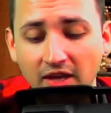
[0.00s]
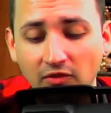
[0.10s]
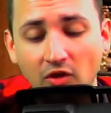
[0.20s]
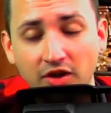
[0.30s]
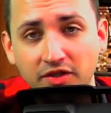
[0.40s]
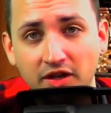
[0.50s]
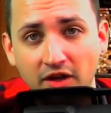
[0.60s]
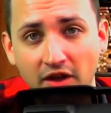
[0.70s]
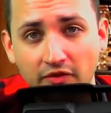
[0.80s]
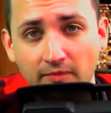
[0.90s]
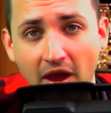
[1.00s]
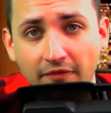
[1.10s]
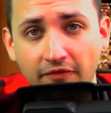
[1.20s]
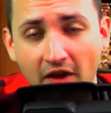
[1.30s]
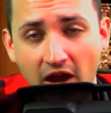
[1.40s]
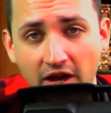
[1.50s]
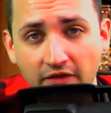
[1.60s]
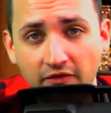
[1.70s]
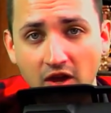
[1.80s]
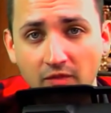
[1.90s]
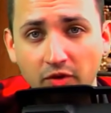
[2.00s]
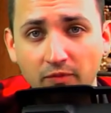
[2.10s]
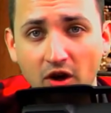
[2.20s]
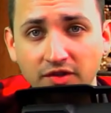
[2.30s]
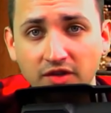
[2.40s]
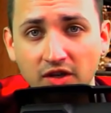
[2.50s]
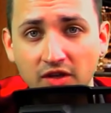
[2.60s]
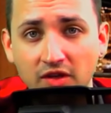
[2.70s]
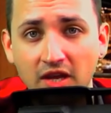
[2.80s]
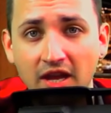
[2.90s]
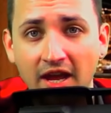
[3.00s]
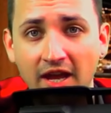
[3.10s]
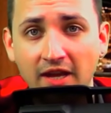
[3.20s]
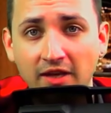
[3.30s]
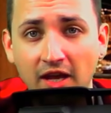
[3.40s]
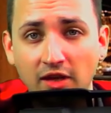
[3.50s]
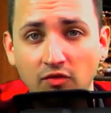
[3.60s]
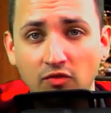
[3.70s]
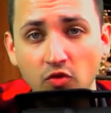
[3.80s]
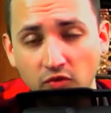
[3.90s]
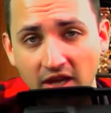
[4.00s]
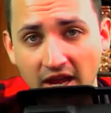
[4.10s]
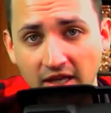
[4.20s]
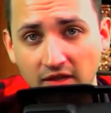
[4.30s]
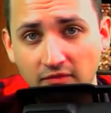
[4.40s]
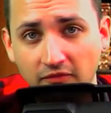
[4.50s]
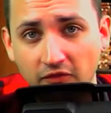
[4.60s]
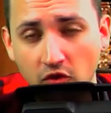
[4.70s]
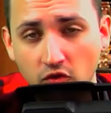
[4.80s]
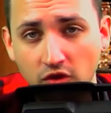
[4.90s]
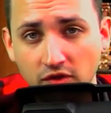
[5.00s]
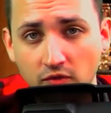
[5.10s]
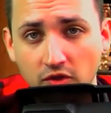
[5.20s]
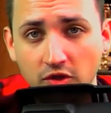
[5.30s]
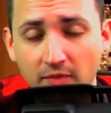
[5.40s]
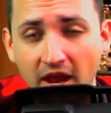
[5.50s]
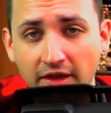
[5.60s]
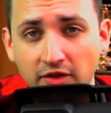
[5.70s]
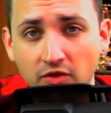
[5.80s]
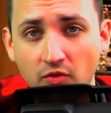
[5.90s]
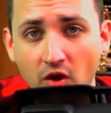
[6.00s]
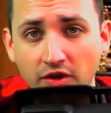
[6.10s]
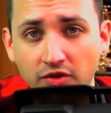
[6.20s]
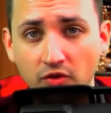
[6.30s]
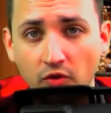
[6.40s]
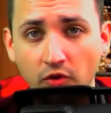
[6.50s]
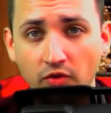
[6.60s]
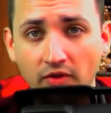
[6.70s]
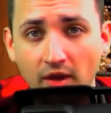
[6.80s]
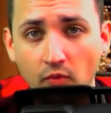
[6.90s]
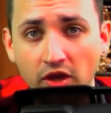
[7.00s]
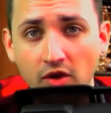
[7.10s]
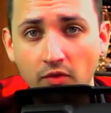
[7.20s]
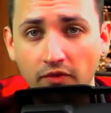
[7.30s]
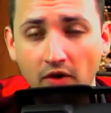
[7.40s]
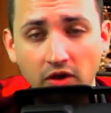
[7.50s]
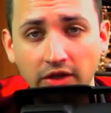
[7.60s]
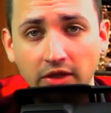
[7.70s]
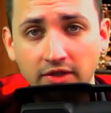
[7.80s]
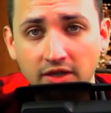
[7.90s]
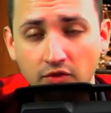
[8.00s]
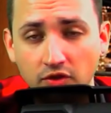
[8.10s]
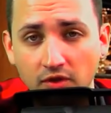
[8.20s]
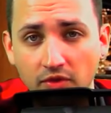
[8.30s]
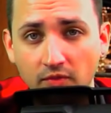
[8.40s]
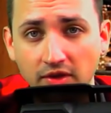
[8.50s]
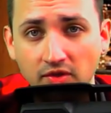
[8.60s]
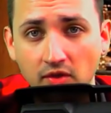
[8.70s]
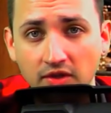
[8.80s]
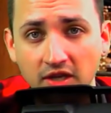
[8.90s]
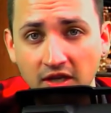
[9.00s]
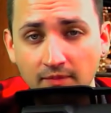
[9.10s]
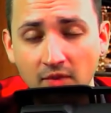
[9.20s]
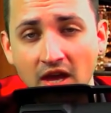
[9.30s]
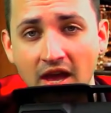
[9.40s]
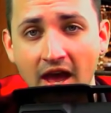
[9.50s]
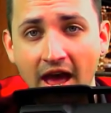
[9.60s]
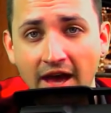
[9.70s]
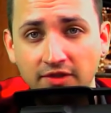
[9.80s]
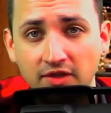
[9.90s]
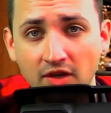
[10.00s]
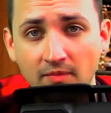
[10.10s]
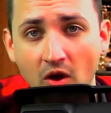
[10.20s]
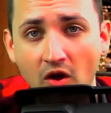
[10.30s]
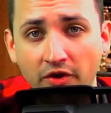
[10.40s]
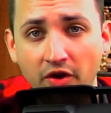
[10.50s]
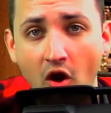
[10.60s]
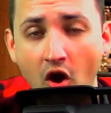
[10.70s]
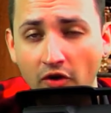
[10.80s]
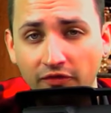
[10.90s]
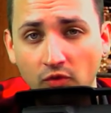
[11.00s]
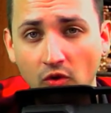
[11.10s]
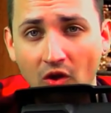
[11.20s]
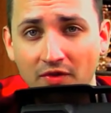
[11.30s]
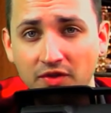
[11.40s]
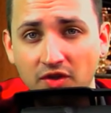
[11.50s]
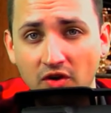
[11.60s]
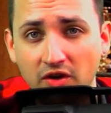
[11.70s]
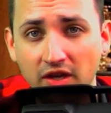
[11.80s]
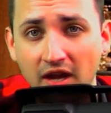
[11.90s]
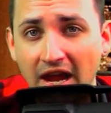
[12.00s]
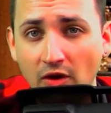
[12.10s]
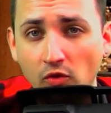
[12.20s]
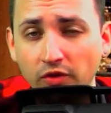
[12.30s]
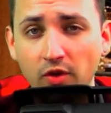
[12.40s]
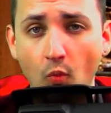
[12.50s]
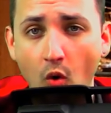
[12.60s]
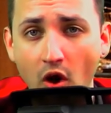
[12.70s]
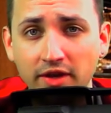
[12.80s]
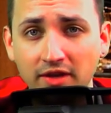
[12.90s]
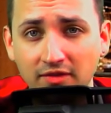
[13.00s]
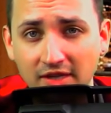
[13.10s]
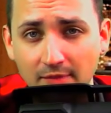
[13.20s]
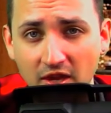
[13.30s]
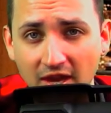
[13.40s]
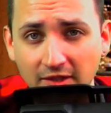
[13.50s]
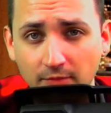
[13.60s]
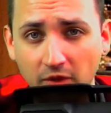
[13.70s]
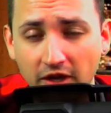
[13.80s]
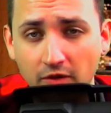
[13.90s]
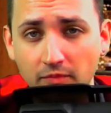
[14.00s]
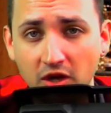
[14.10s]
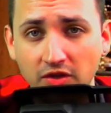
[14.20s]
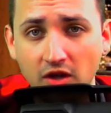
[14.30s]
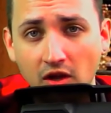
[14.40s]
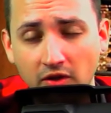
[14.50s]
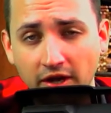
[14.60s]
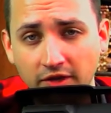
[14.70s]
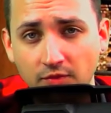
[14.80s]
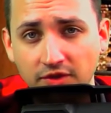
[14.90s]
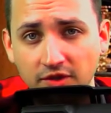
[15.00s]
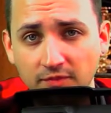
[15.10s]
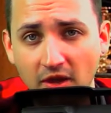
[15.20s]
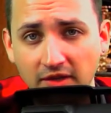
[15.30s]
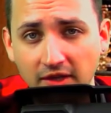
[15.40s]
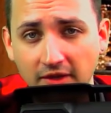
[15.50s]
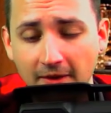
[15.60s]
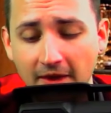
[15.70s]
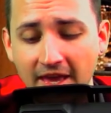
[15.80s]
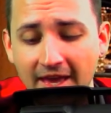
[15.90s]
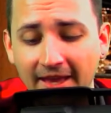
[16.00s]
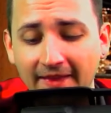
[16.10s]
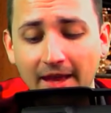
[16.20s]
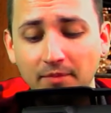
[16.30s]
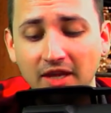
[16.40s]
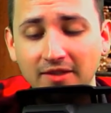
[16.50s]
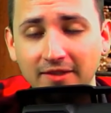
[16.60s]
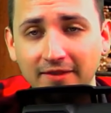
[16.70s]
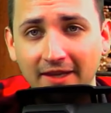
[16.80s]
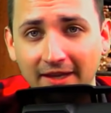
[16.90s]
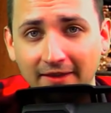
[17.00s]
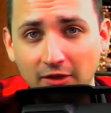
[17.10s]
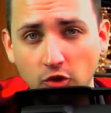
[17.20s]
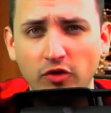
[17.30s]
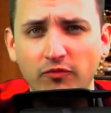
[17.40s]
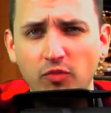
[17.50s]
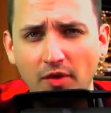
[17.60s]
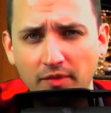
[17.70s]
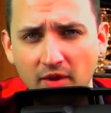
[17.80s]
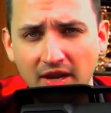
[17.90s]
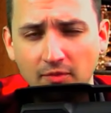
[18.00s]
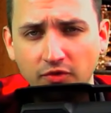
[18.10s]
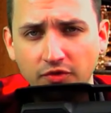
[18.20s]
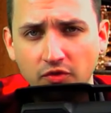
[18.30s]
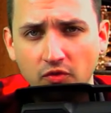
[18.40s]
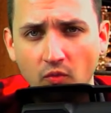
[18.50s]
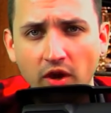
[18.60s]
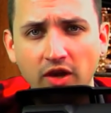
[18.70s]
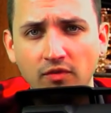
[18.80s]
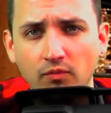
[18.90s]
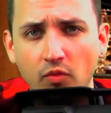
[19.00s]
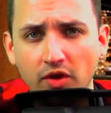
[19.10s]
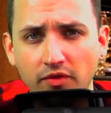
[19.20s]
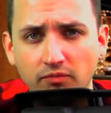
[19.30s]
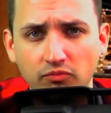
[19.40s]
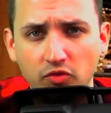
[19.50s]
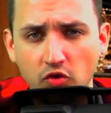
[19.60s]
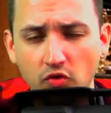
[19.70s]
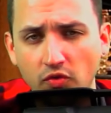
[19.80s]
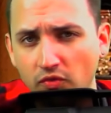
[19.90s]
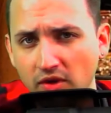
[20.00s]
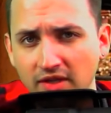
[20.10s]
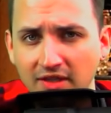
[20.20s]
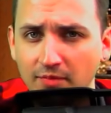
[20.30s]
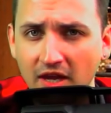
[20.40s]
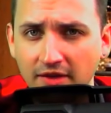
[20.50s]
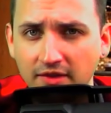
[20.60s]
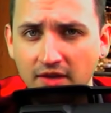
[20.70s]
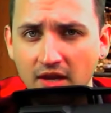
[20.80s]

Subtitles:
lost in another map 5, but Boston had a new tank, Fusions, who had just been added to the roster earlier that week with very little synergy with the rest of the team, Axiom on an off roll on the Zarya, and only 1 DPS player because Color Hex was suspended, and that meant that they should have probably been able to win with 2-3 DPS